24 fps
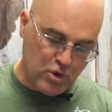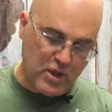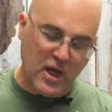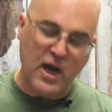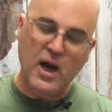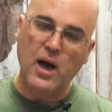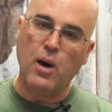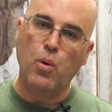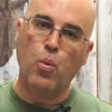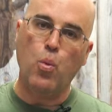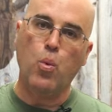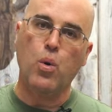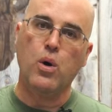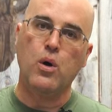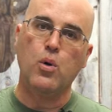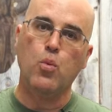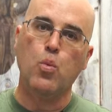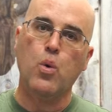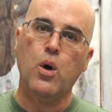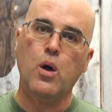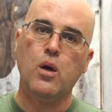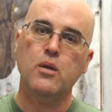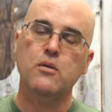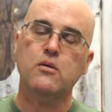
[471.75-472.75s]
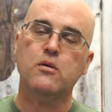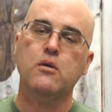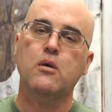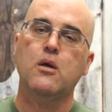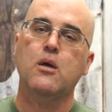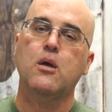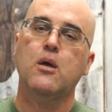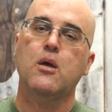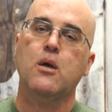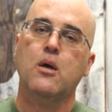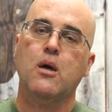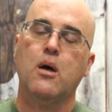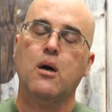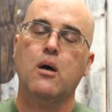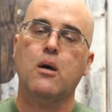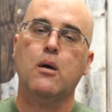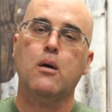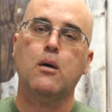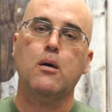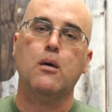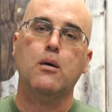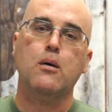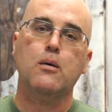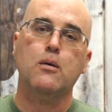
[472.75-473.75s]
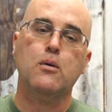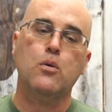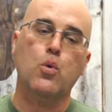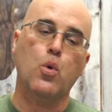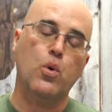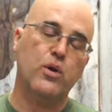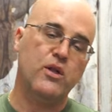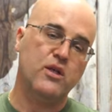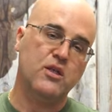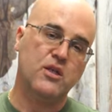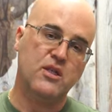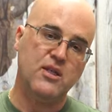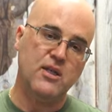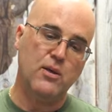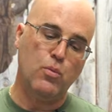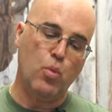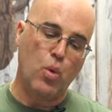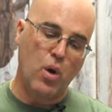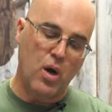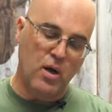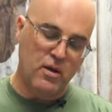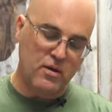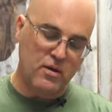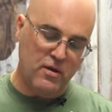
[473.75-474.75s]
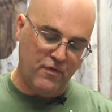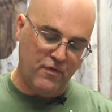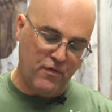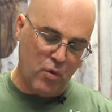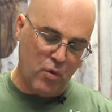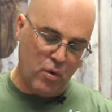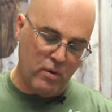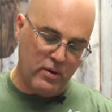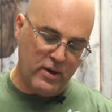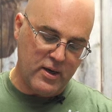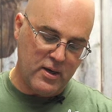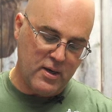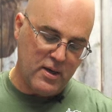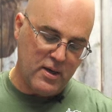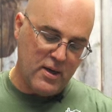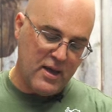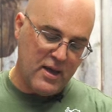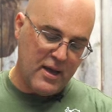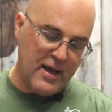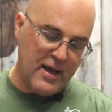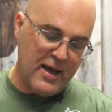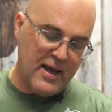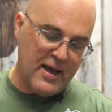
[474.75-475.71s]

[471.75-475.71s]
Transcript: Use the hot water wand uh, or the steam wand for it.